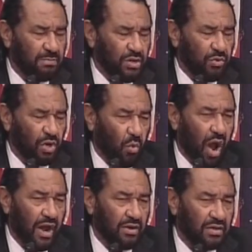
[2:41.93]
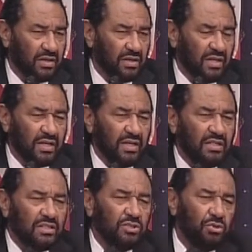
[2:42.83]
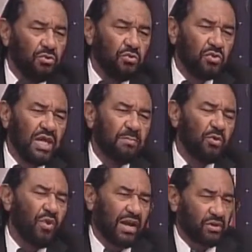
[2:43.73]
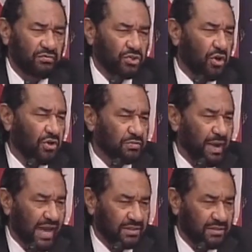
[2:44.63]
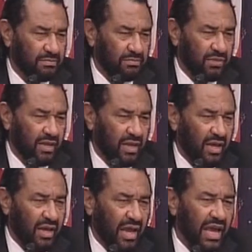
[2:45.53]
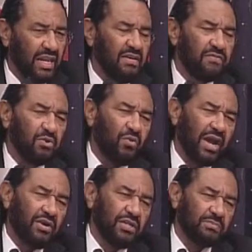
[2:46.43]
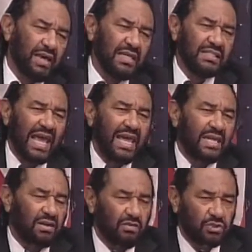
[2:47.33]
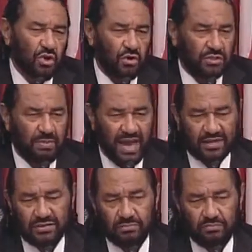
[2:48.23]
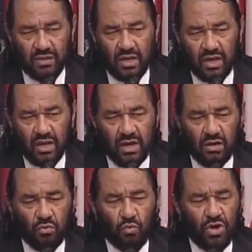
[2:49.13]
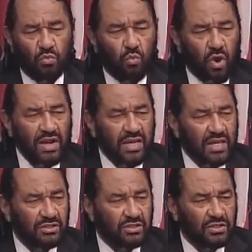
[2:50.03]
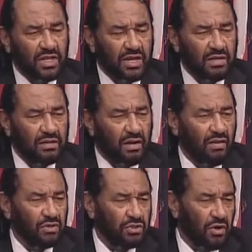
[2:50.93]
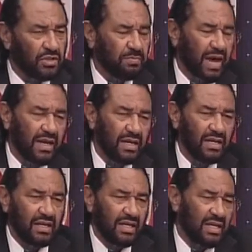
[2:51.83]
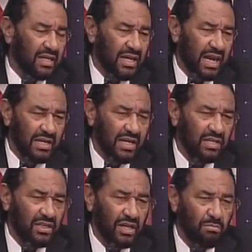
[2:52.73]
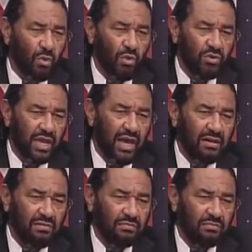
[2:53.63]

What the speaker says: be required, to keep a record of chargebacks? And if the record is maintained of chargebacks, would one incident of a chargeback indicate anything more than